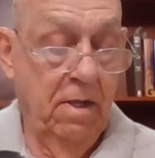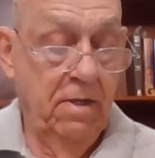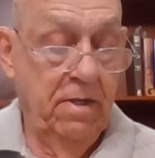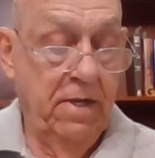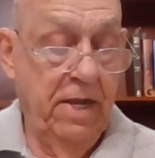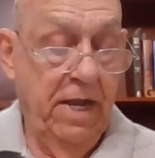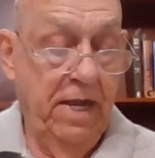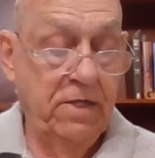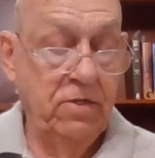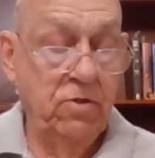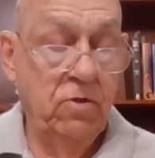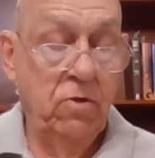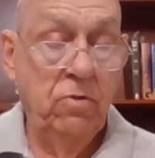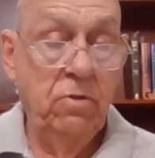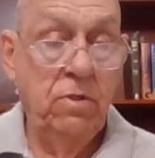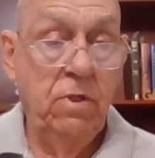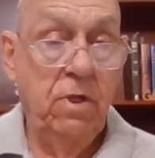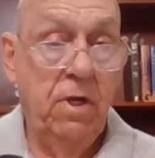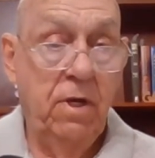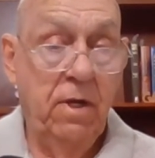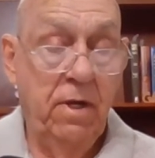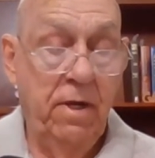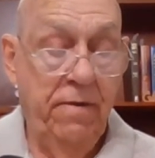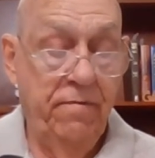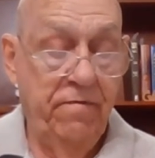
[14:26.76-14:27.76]
Daniel
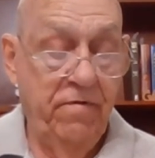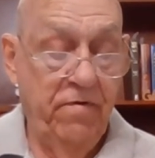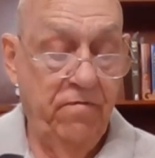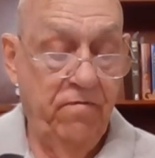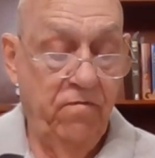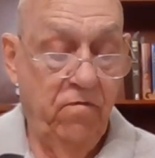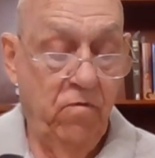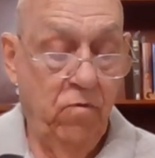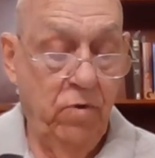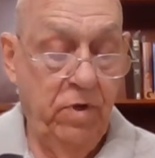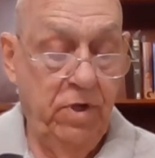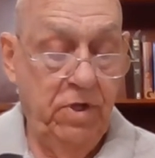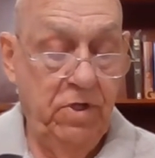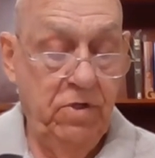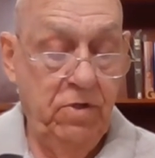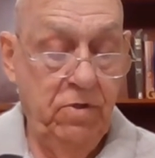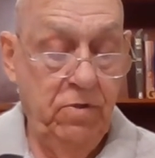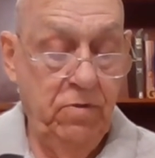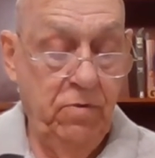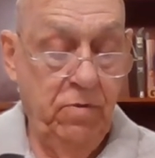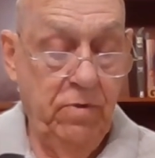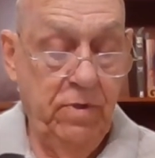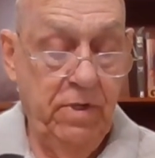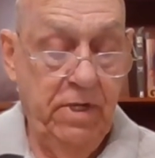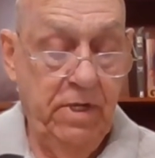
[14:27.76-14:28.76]

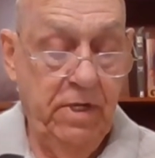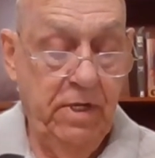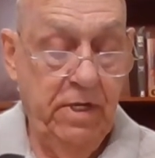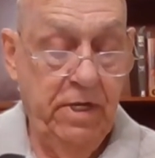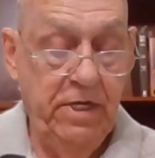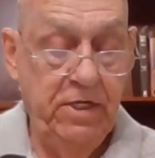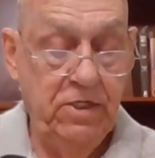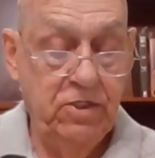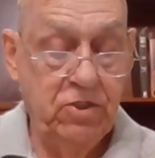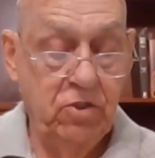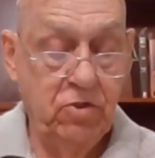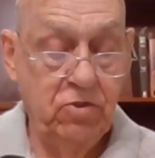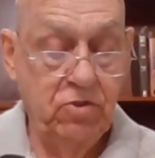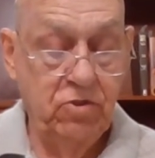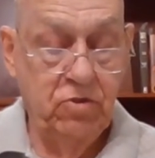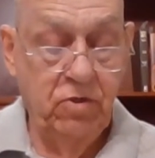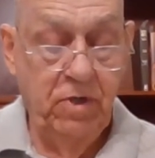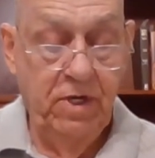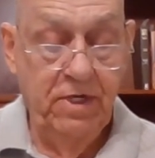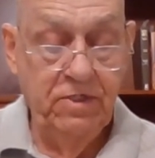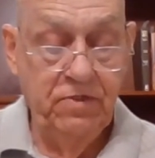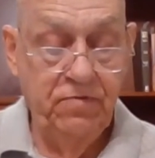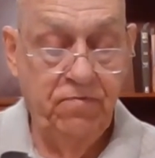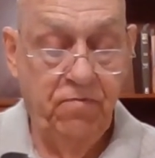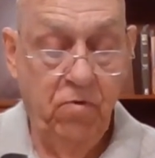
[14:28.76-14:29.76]
11:42, he shall
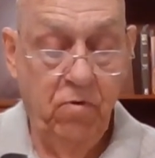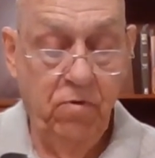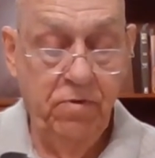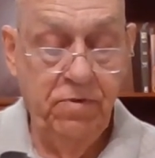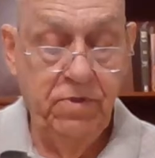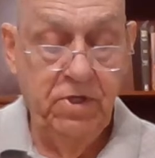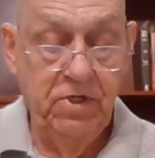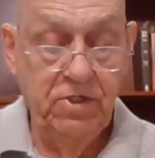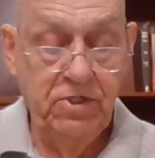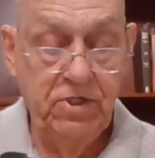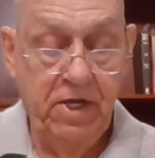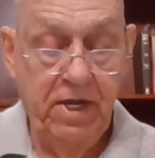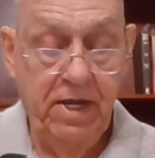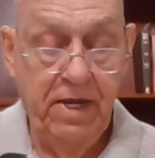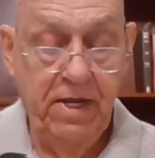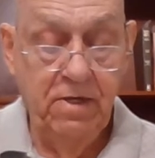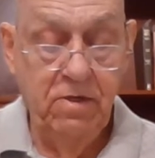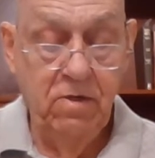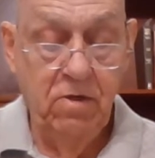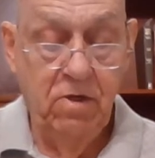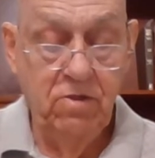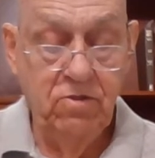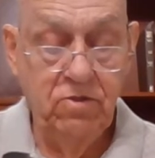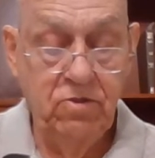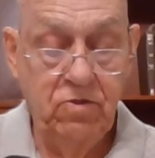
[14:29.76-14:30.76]
stretch forth his
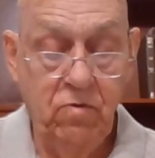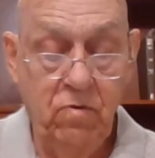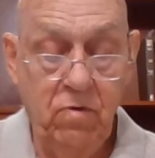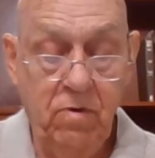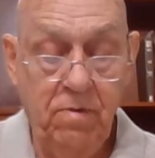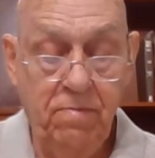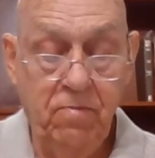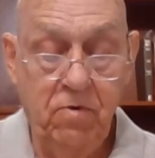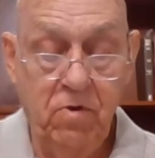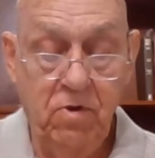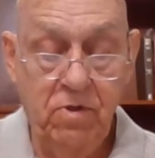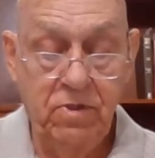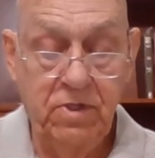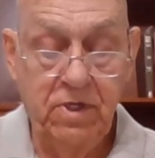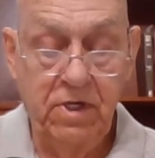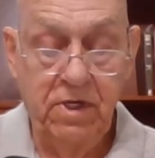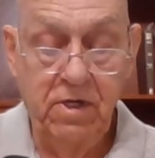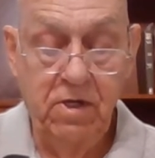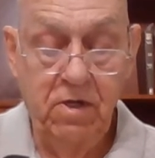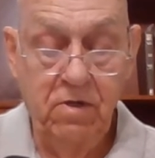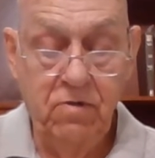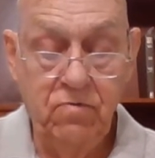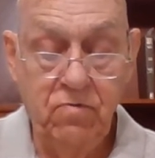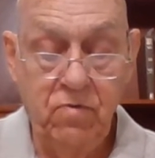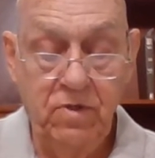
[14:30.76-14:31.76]
hand also upon the
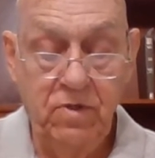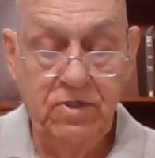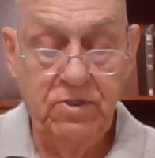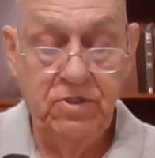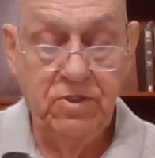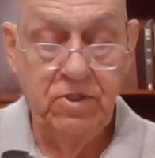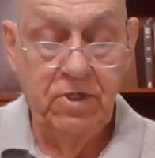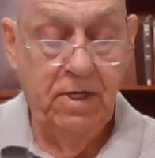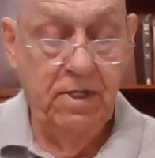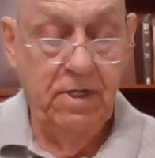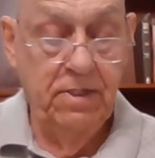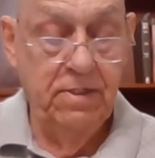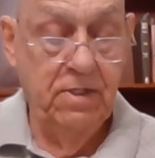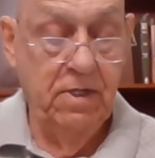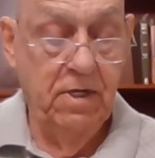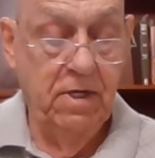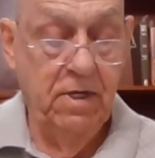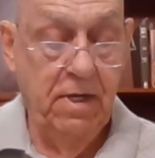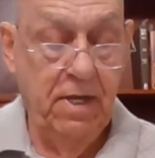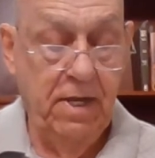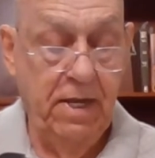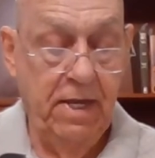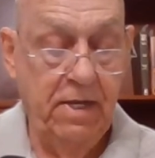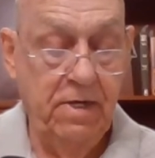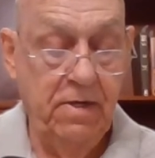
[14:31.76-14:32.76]
countries, and the
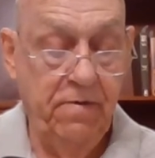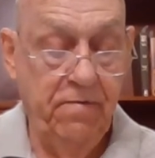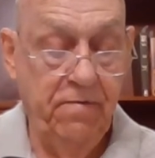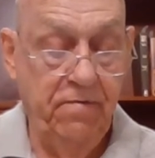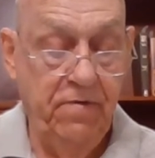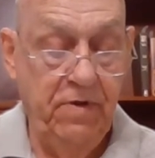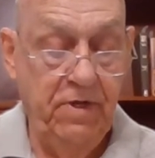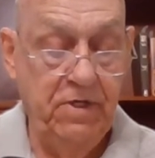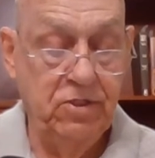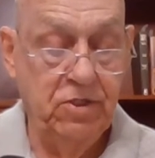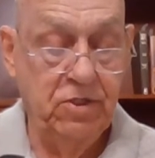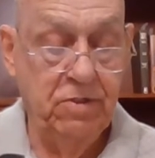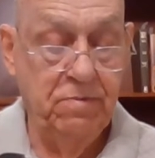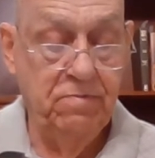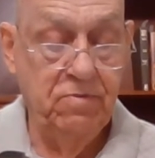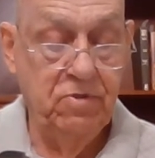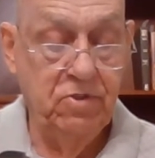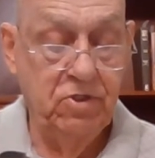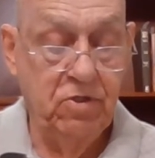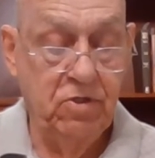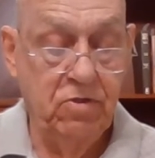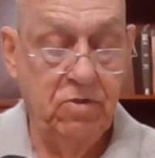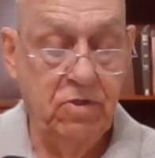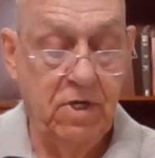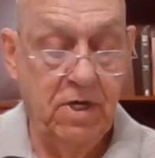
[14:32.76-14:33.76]
land of Egypt
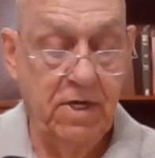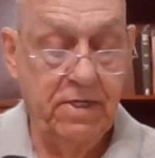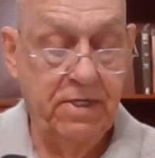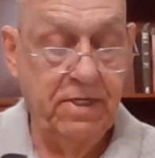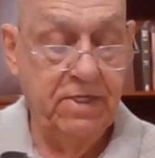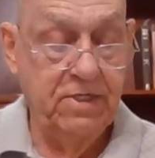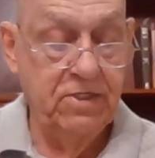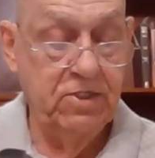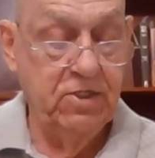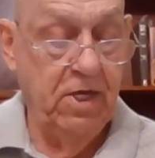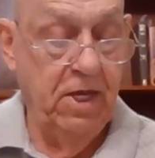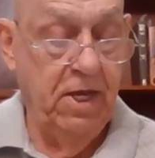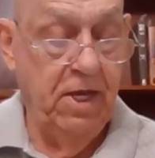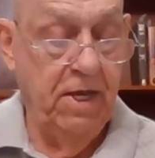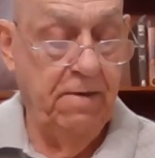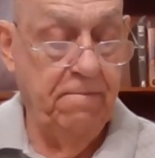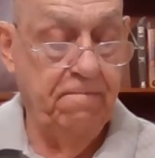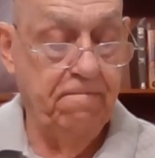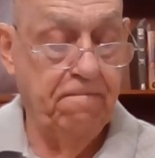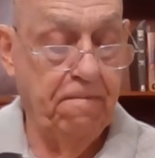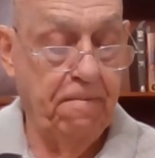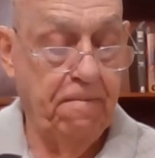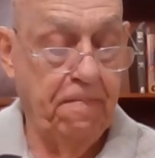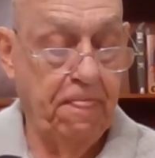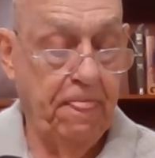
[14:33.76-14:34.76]
shall not escape.
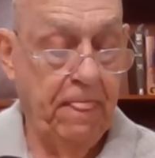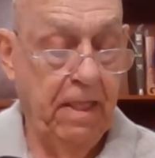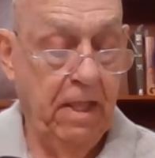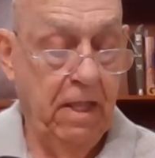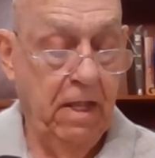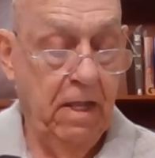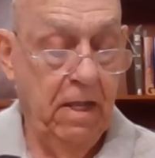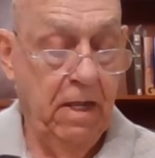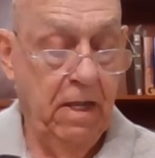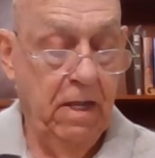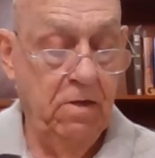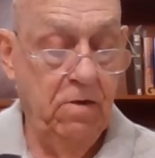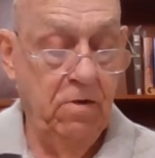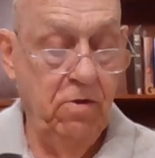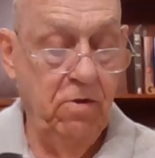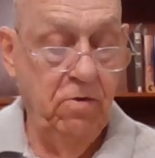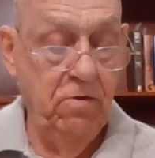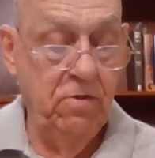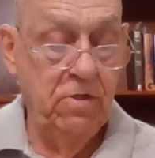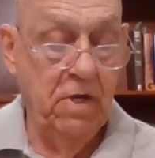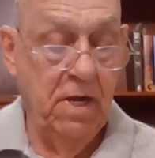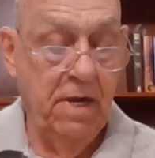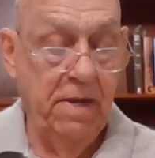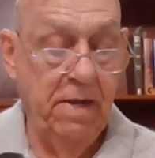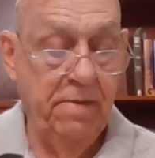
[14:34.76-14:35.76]
In due
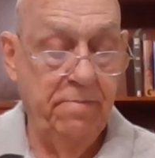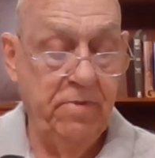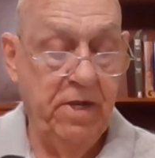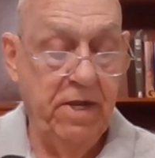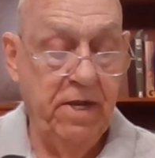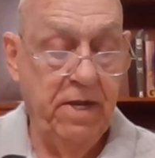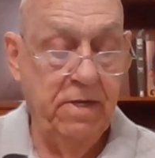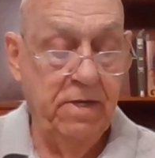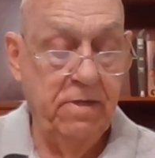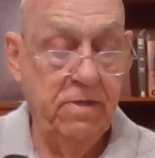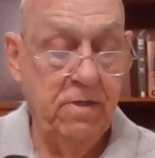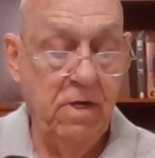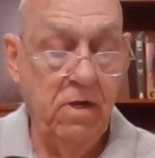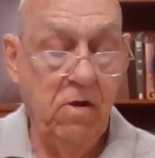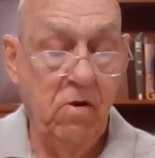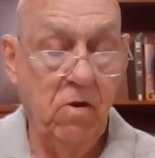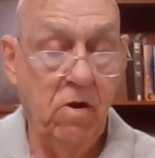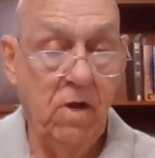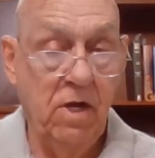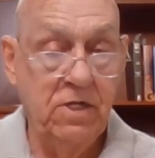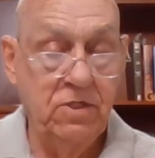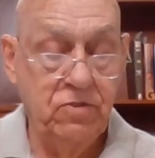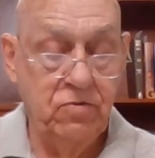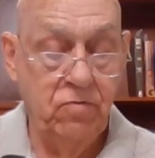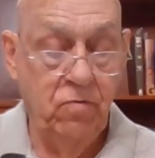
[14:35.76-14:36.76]
time the
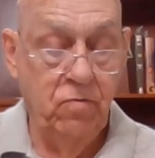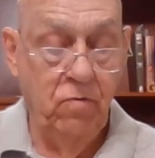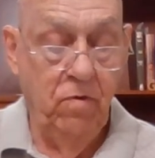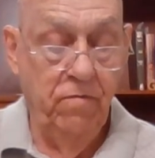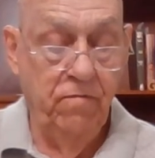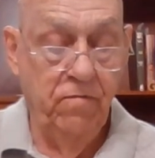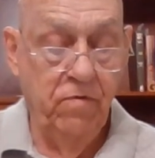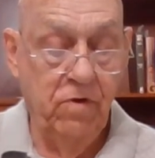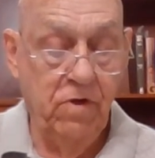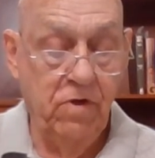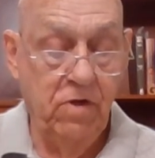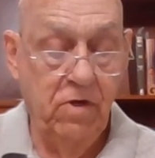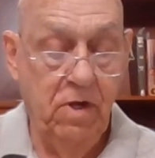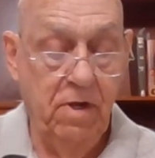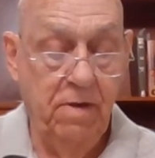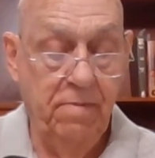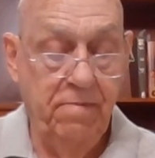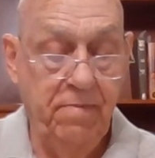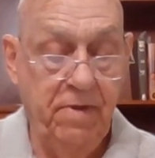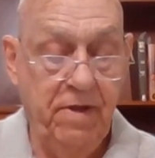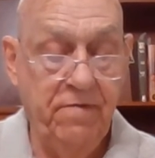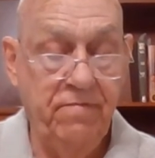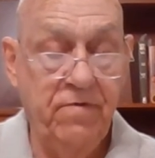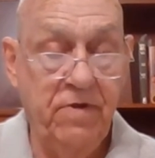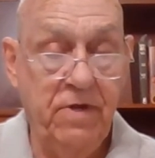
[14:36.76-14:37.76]
Antichrist will
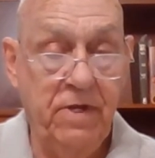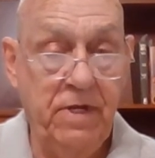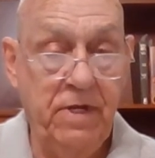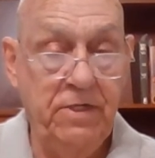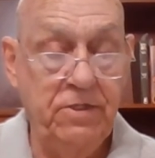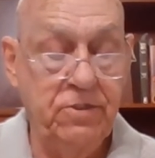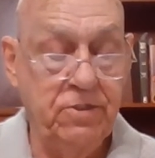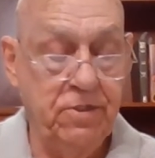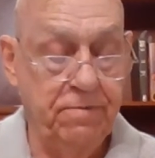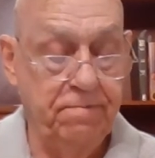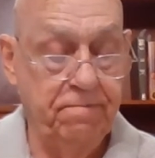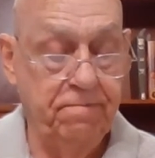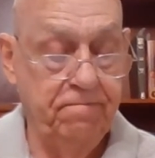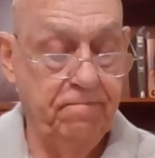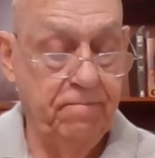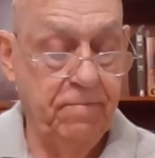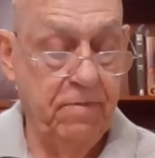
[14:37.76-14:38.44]
overcome even Egypt.